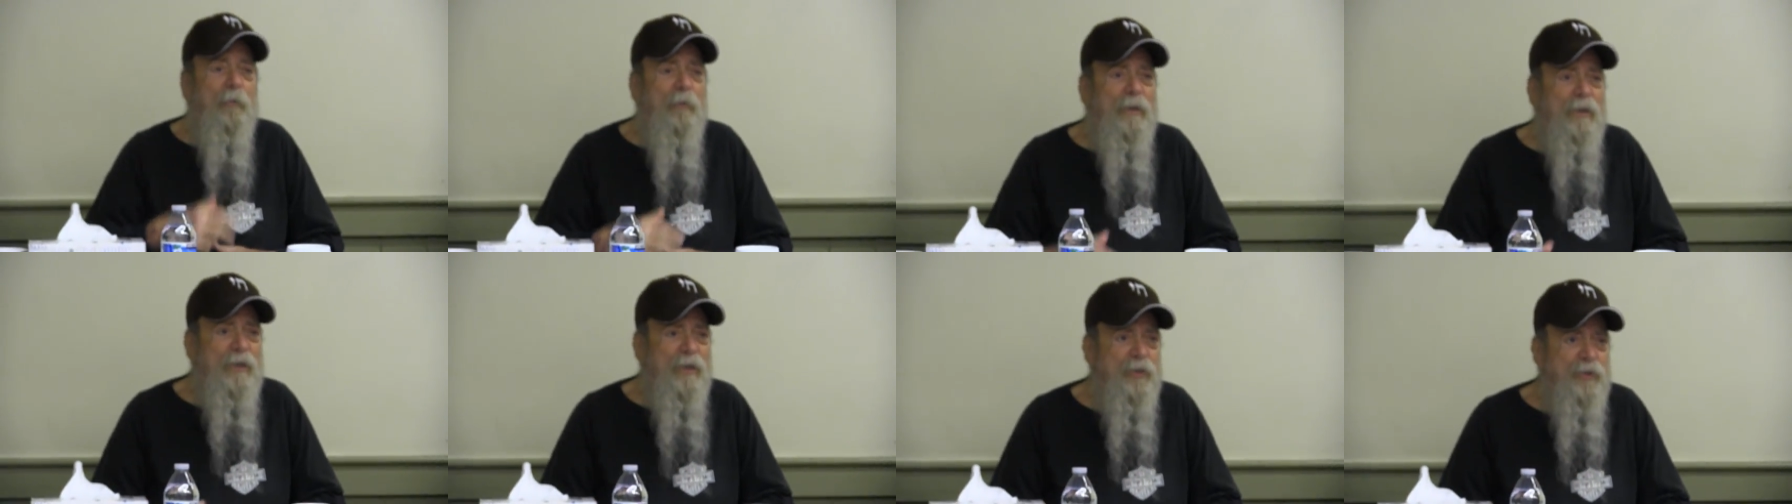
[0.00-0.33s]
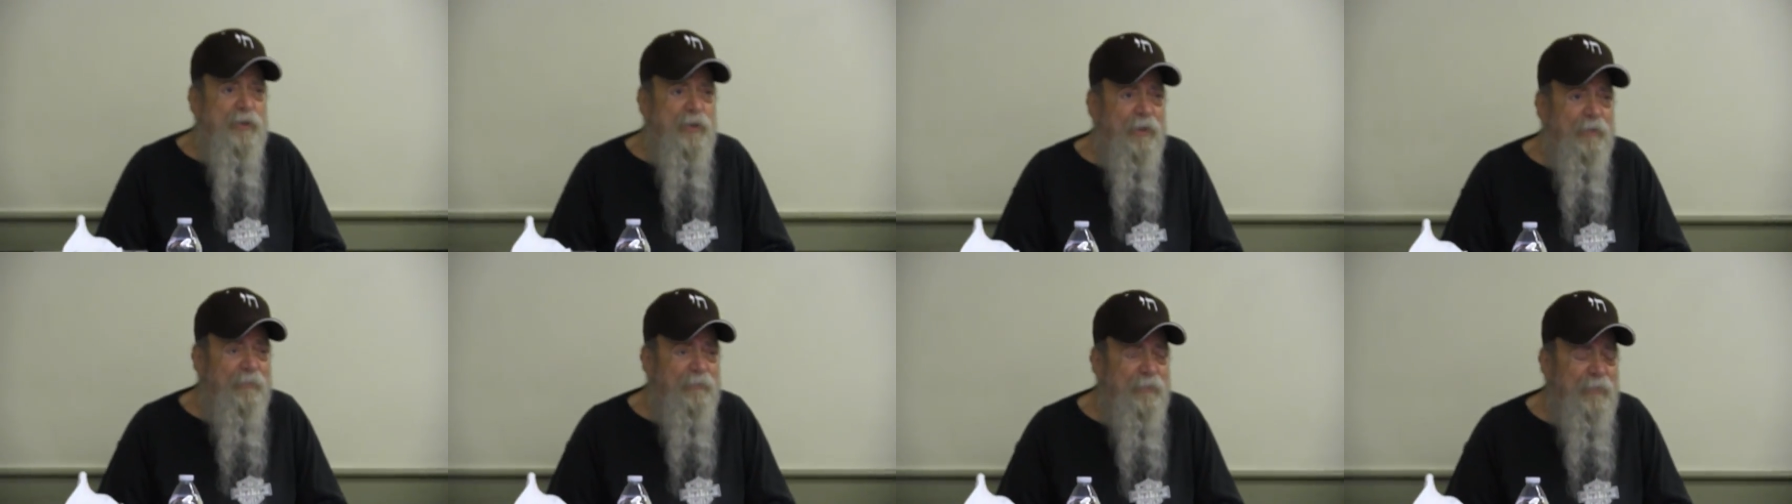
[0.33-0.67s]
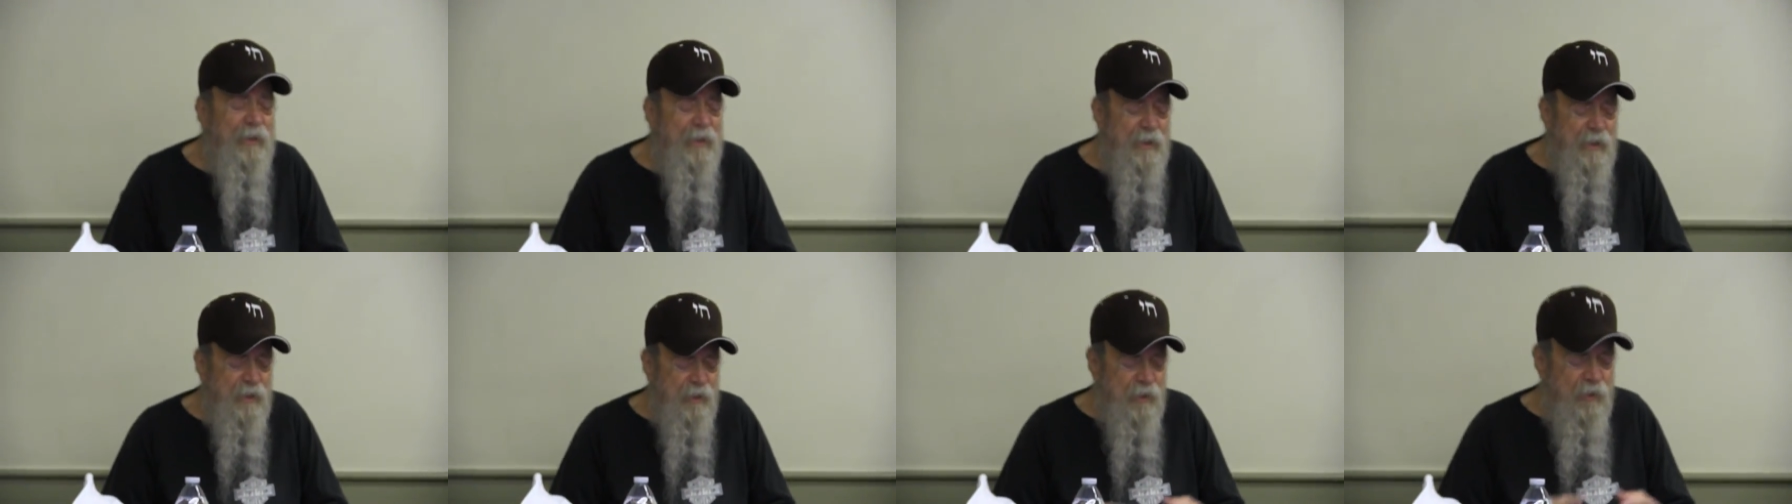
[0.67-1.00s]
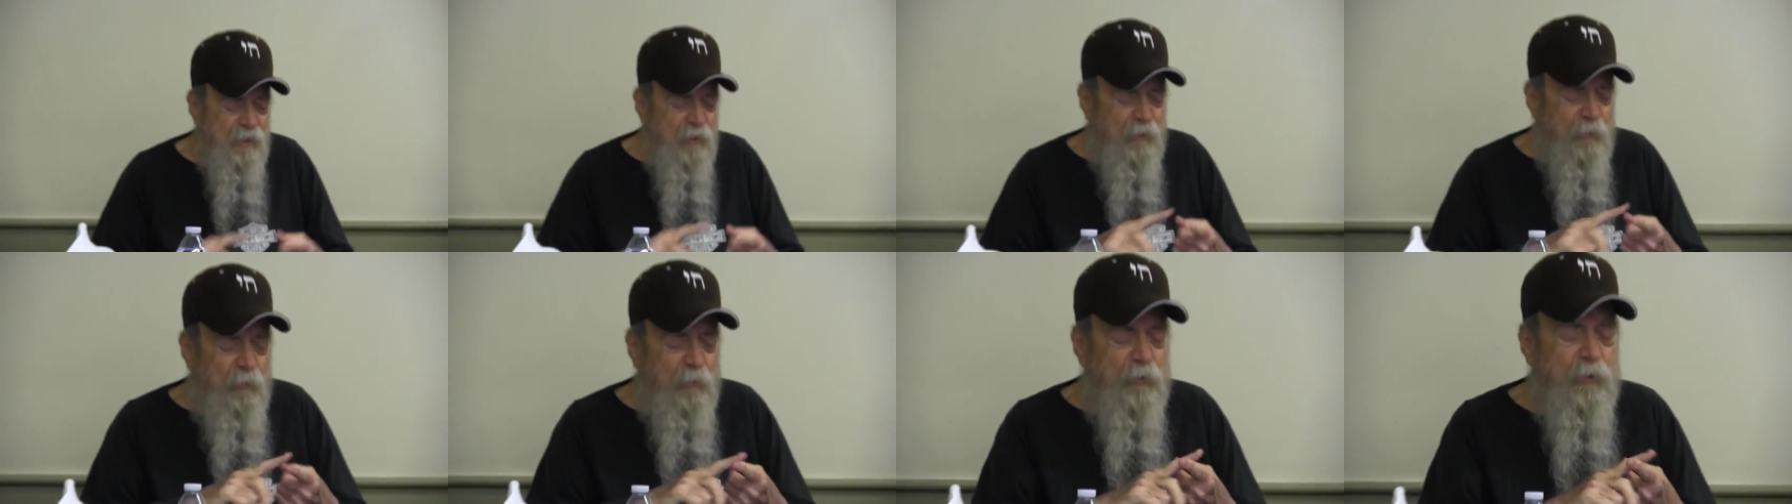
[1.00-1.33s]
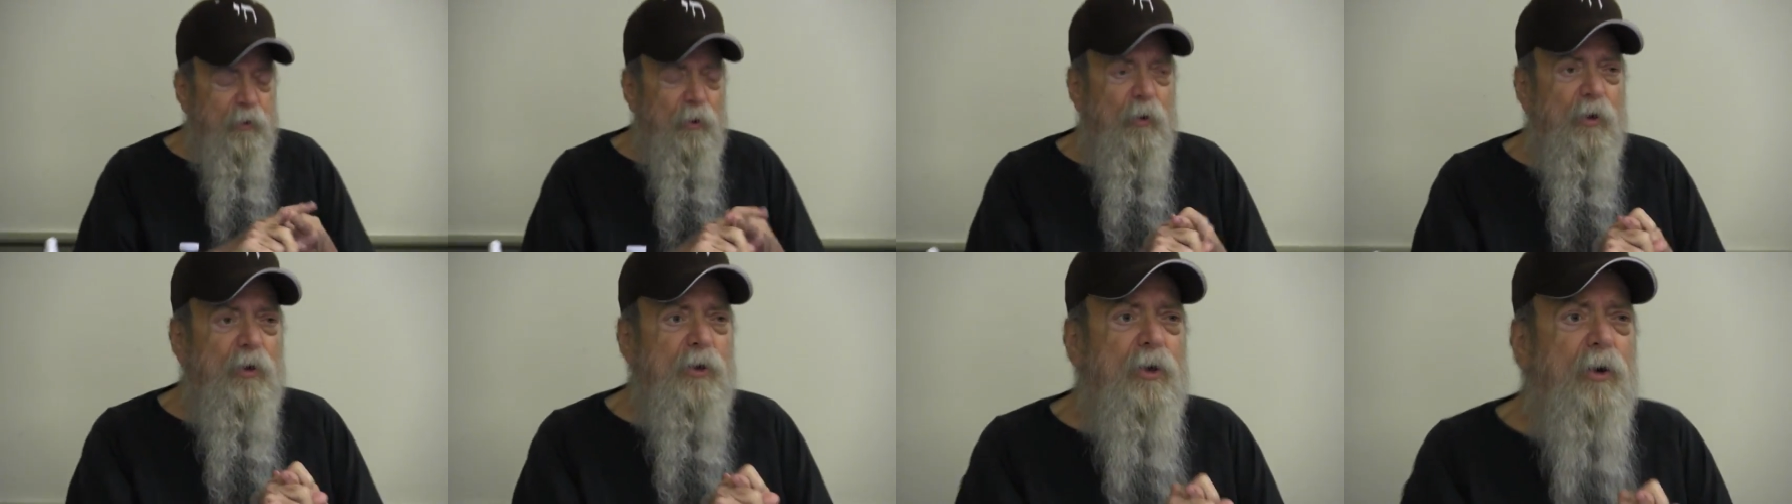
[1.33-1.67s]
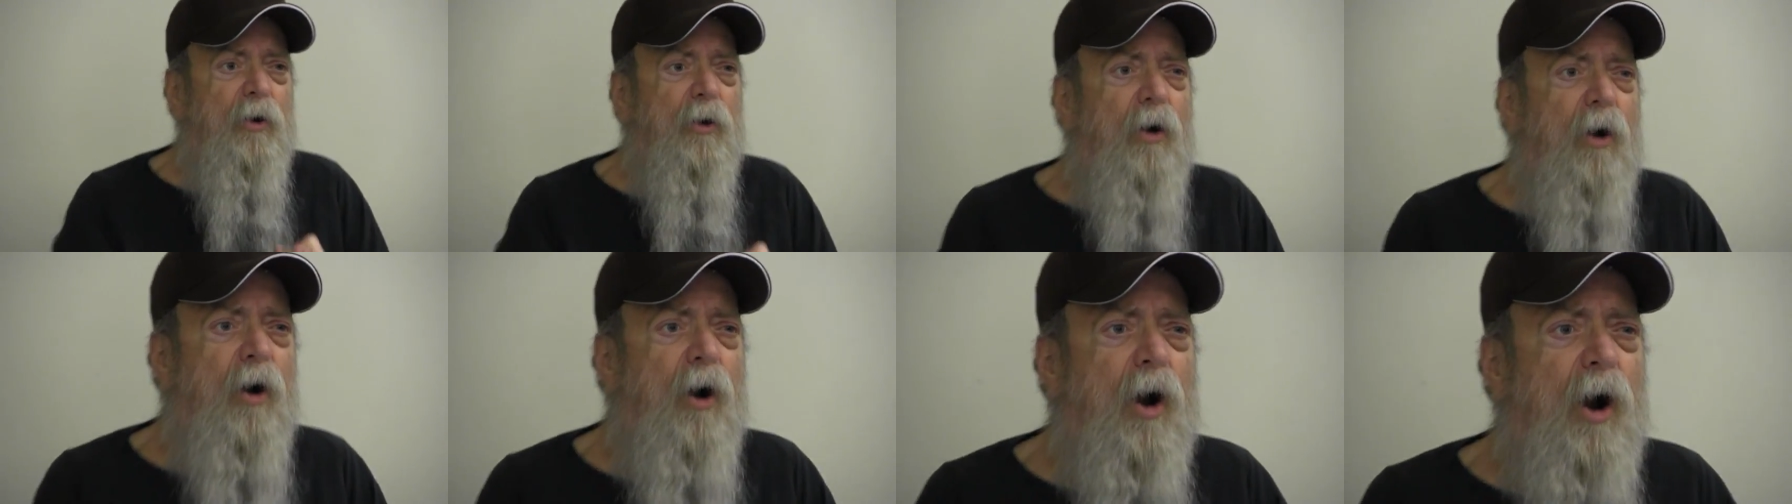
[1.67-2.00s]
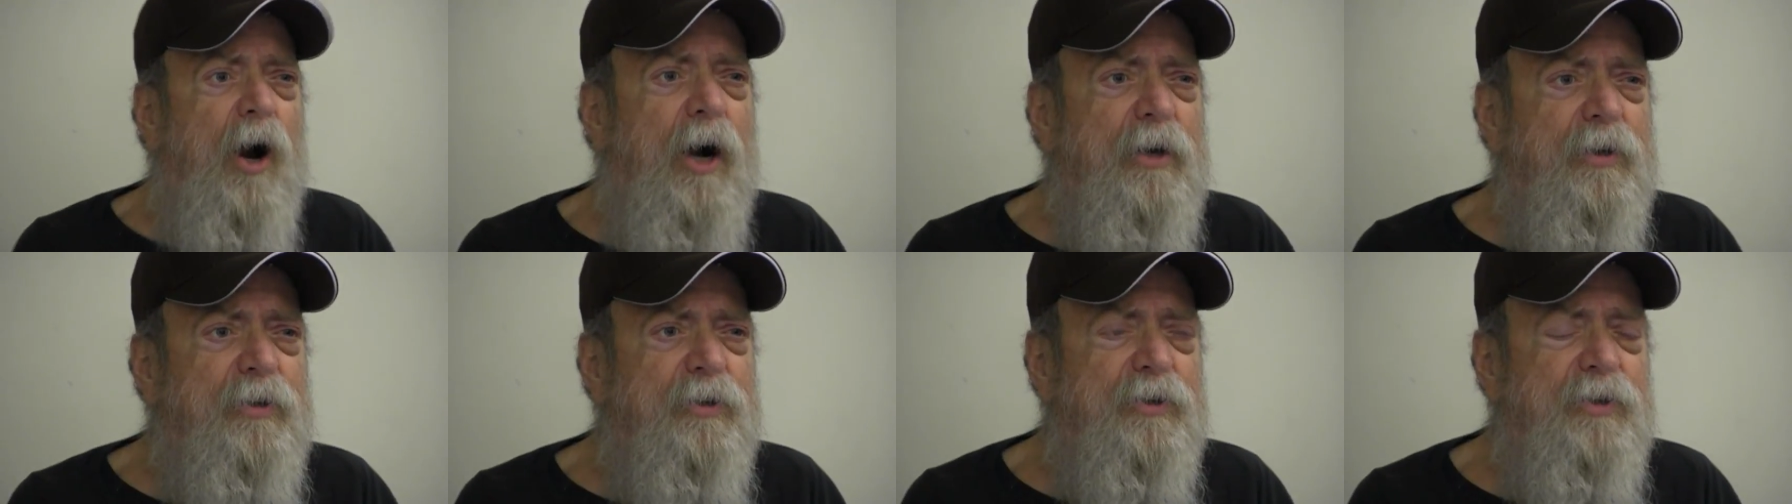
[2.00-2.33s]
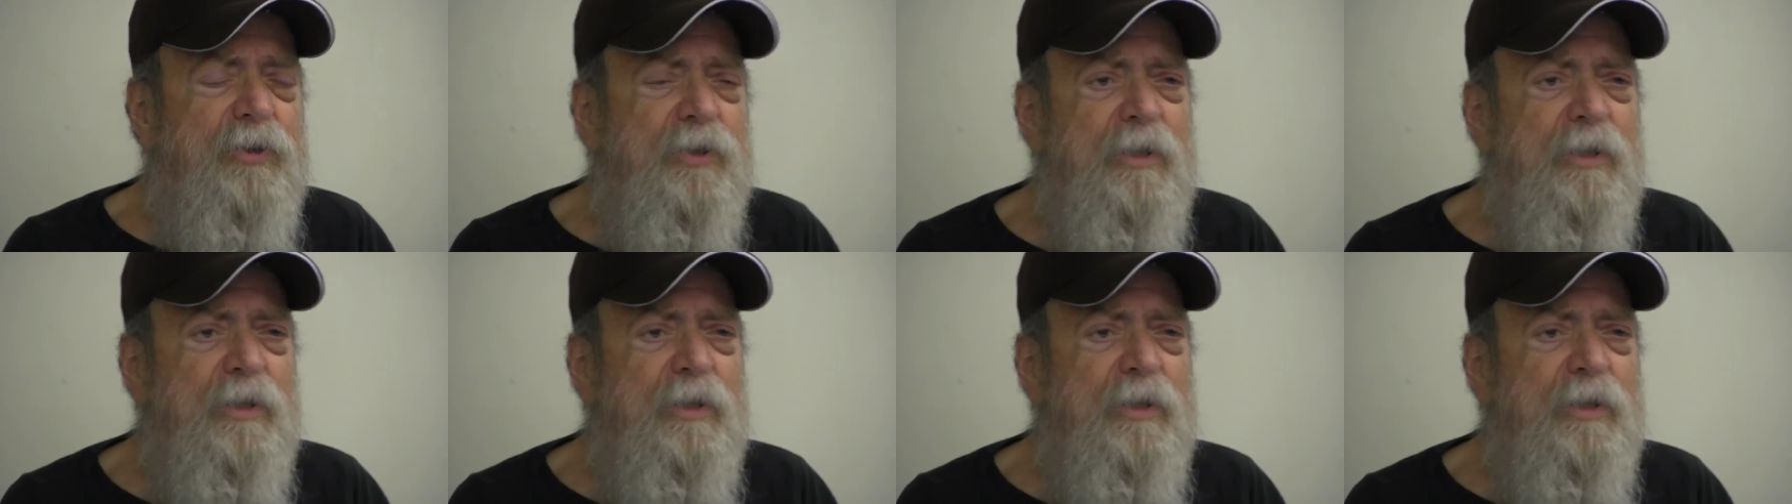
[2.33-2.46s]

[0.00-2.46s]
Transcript: religion. With all your heart.